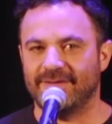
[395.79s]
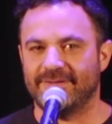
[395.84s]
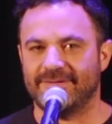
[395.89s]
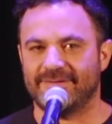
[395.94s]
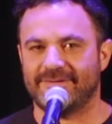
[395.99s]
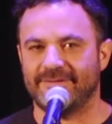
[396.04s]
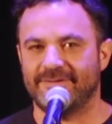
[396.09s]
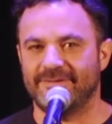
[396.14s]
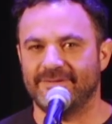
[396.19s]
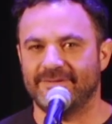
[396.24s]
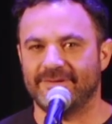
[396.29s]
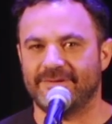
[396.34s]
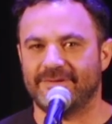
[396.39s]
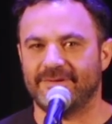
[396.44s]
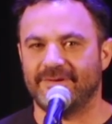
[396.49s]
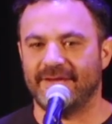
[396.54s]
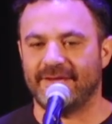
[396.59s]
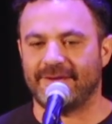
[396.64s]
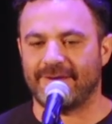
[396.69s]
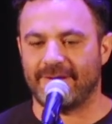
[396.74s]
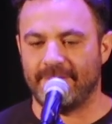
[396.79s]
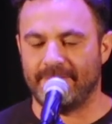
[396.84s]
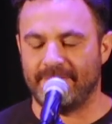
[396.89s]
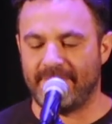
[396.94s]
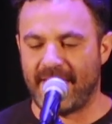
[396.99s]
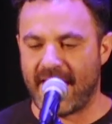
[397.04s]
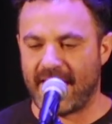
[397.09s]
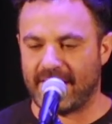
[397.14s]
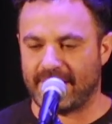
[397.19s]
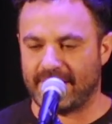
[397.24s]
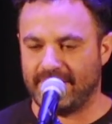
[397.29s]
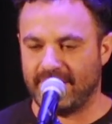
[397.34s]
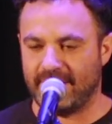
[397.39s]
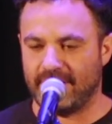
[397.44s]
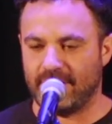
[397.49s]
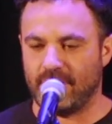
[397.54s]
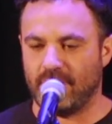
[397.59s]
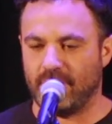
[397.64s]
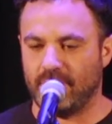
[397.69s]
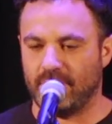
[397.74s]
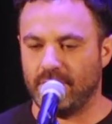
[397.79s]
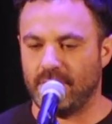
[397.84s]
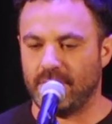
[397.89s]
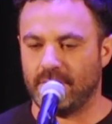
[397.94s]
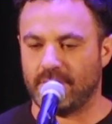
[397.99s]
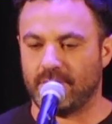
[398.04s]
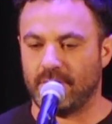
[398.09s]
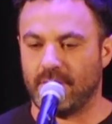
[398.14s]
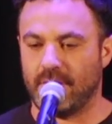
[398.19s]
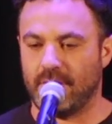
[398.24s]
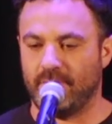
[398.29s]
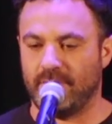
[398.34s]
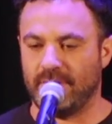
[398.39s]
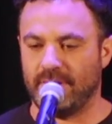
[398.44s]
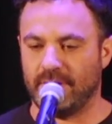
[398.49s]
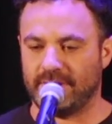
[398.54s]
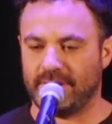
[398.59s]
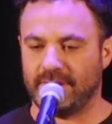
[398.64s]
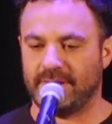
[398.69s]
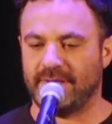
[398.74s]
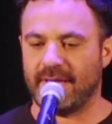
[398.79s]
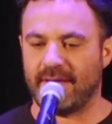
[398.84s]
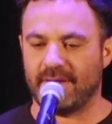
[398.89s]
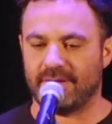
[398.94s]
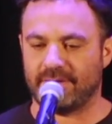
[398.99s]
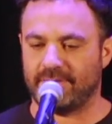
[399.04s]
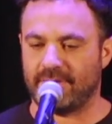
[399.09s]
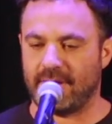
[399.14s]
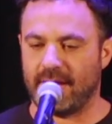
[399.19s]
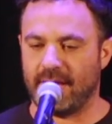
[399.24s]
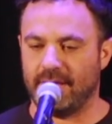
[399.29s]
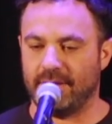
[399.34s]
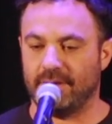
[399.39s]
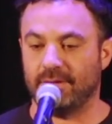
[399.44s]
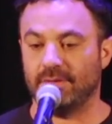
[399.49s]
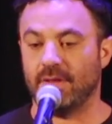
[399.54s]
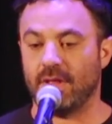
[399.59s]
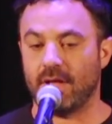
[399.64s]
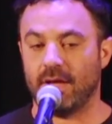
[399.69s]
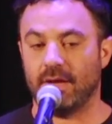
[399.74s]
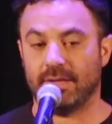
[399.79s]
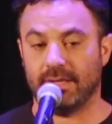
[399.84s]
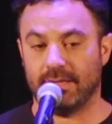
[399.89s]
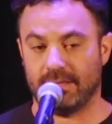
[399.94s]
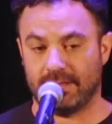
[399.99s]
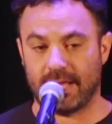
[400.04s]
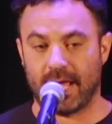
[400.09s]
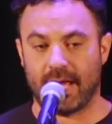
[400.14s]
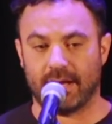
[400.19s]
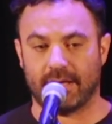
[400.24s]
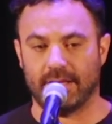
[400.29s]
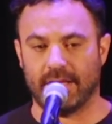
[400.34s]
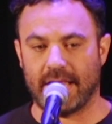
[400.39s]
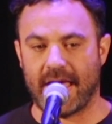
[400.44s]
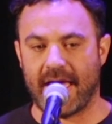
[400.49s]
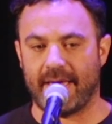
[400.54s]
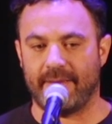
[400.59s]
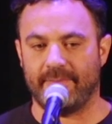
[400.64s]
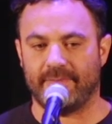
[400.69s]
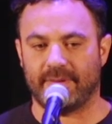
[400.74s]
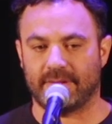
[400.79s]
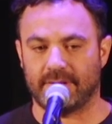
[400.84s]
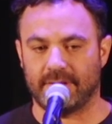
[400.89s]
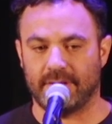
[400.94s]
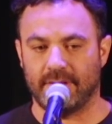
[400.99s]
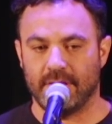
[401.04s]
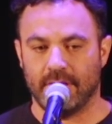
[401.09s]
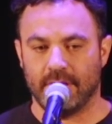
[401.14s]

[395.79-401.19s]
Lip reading: so they come back and they go, look, we looked at the x-ray, your lung is not collapsed,